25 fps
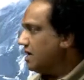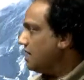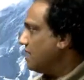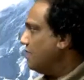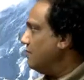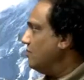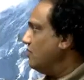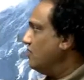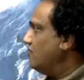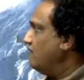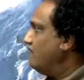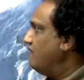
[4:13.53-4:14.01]

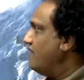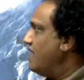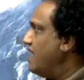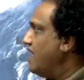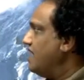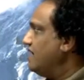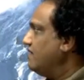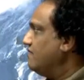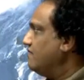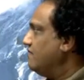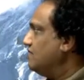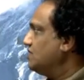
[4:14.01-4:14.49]
Come on,
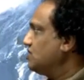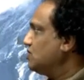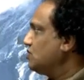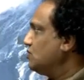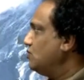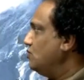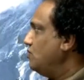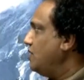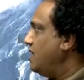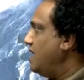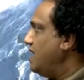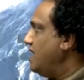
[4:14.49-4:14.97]
phi equals
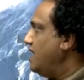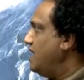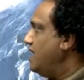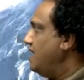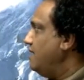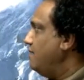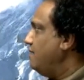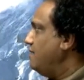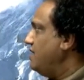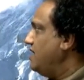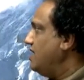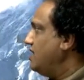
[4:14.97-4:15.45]
to
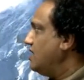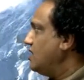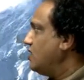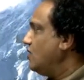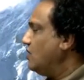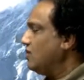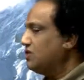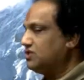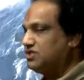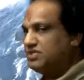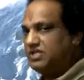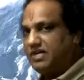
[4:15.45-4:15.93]
AB
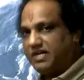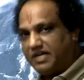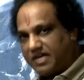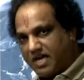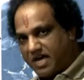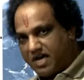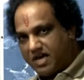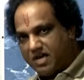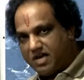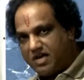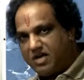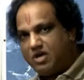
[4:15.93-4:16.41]
cos
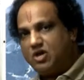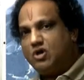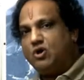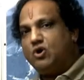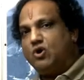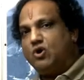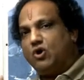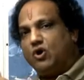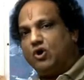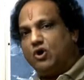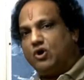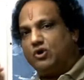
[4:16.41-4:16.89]
theta,
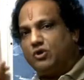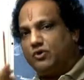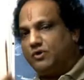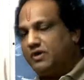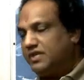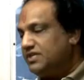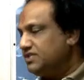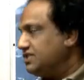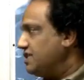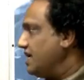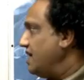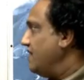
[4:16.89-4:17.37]
or you
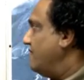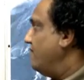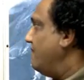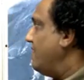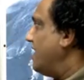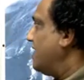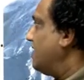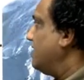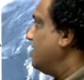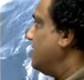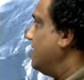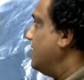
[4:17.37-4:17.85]
can say
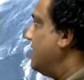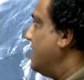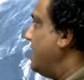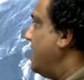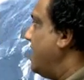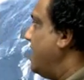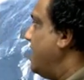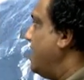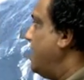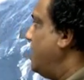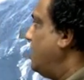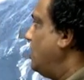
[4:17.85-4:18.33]
vector
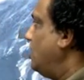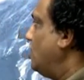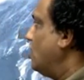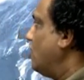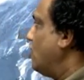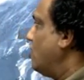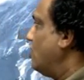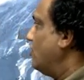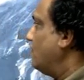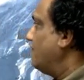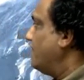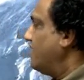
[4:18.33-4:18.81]
A
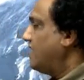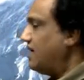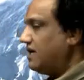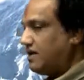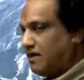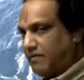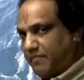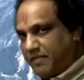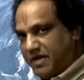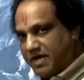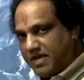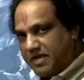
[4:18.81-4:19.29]
dot
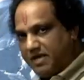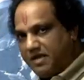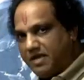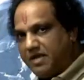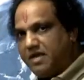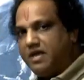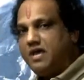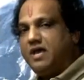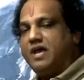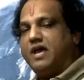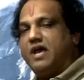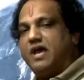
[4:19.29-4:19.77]
vector B.